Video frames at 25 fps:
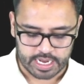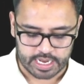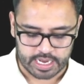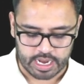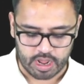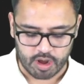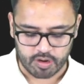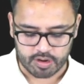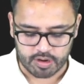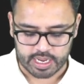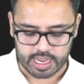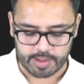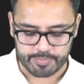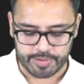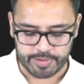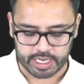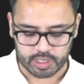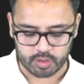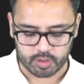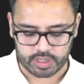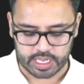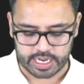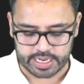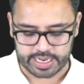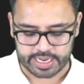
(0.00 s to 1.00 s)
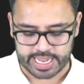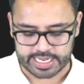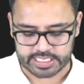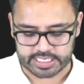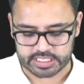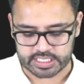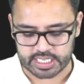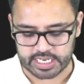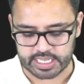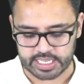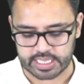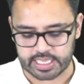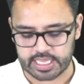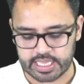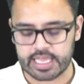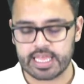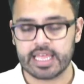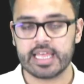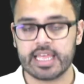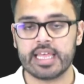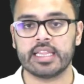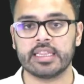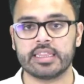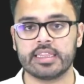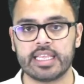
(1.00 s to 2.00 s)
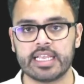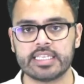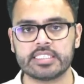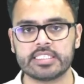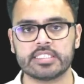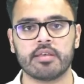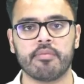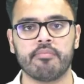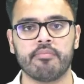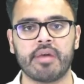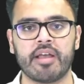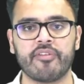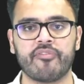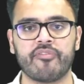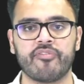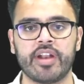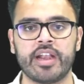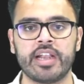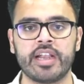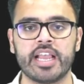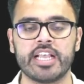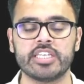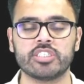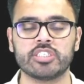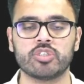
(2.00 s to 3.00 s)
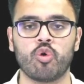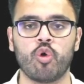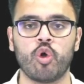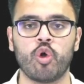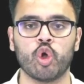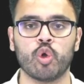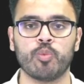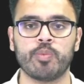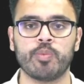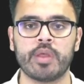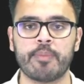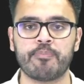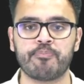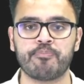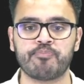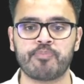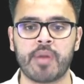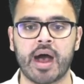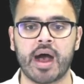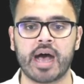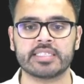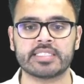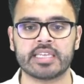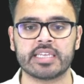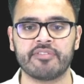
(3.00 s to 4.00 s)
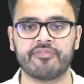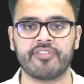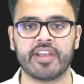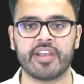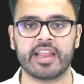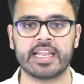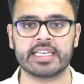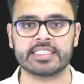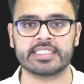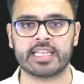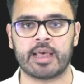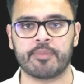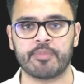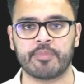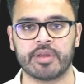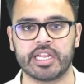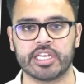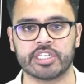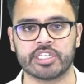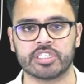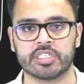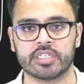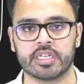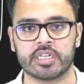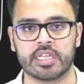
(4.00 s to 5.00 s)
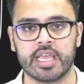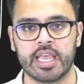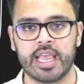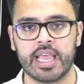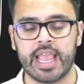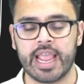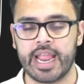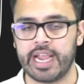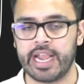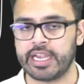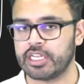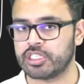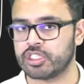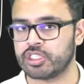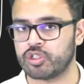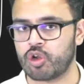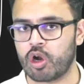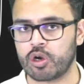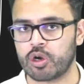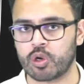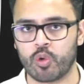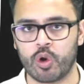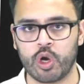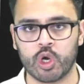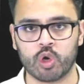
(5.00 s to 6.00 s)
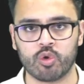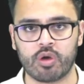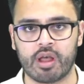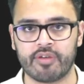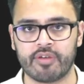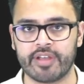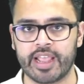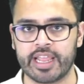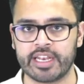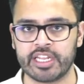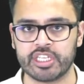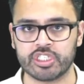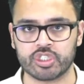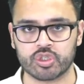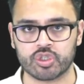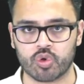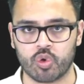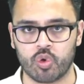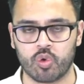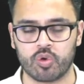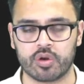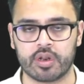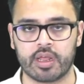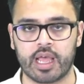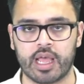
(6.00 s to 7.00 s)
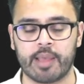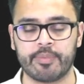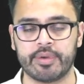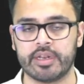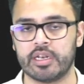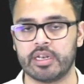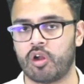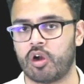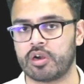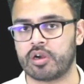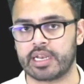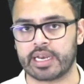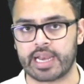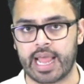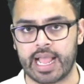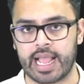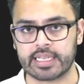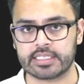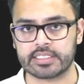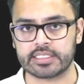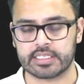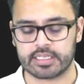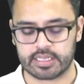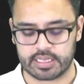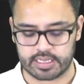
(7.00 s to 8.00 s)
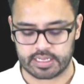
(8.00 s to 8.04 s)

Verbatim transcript: Now coming to the next three. This, my friend, is going to be a pass and fail examination. It is not going to have any score, I mean not ranks.